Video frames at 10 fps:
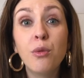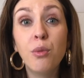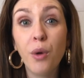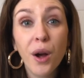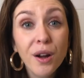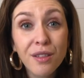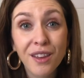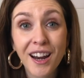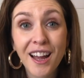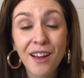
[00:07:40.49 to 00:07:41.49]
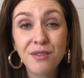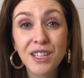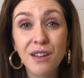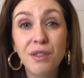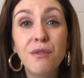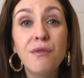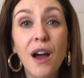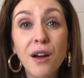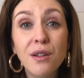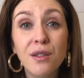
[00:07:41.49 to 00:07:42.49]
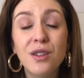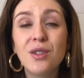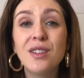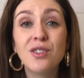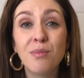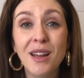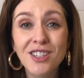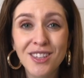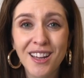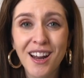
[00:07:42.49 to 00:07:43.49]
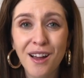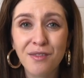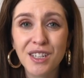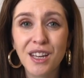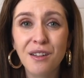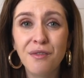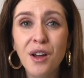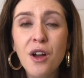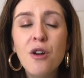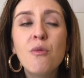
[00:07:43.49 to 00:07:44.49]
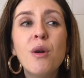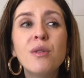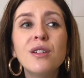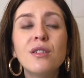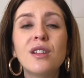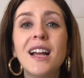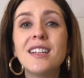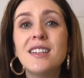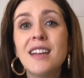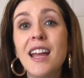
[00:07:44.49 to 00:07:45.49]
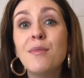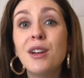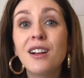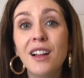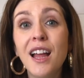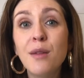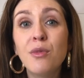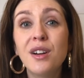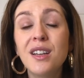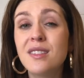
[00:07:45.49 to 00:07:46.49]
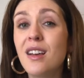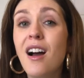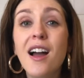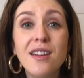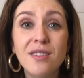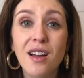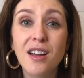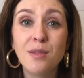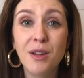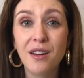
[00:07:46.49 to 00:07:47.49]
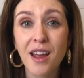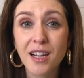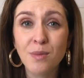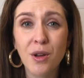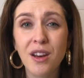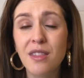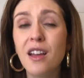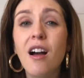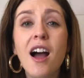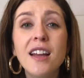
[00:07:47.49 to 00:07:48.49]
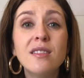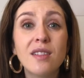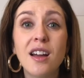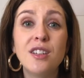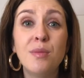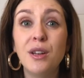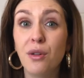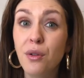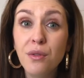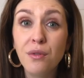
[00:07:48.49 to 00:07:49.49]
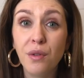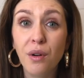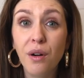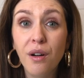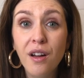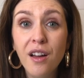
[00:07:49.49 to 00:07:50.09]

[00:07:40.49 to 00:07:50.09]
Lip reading: the work that I have to give, the value, the transformation that I have to give? What would it look like to name and claim what it is that I desire to be an expert in, that I desire to be known for?